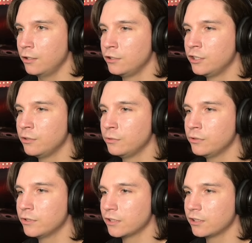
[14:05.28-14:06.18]

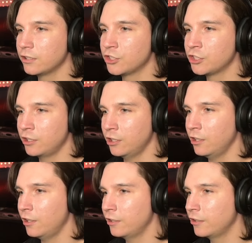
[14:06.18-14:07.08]
Jiwoo's shirt,
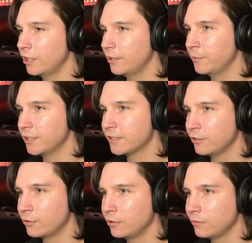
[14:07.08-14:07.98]
are you kidding me? It's so
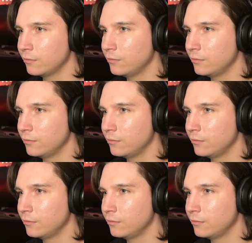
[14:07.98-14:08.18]
cute.